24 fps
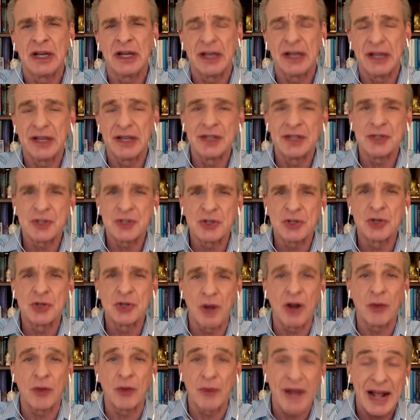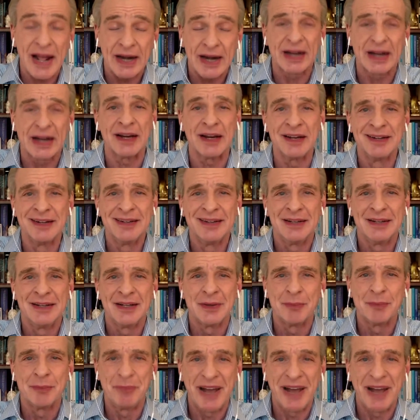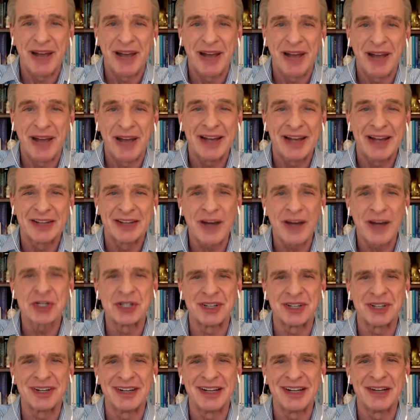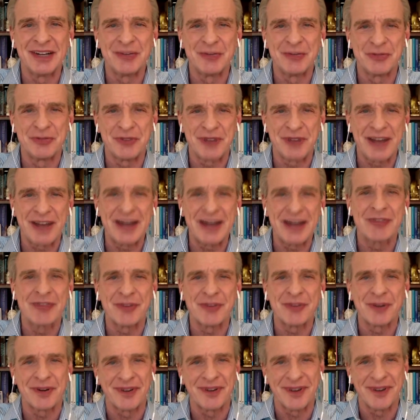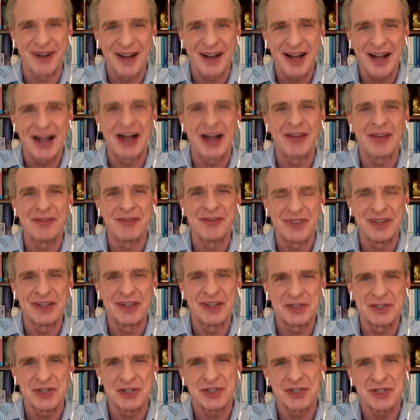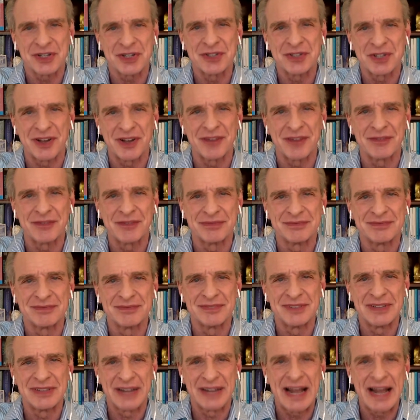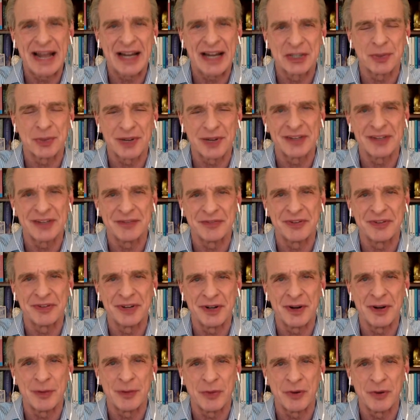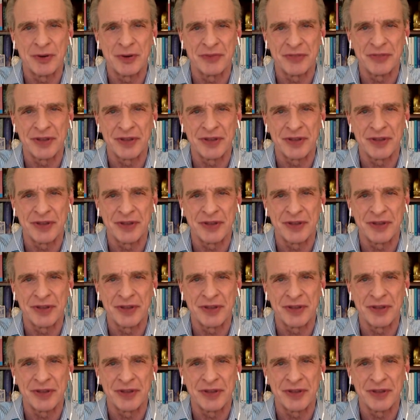is to already beg the question in favor of the existence of an actually infinite number of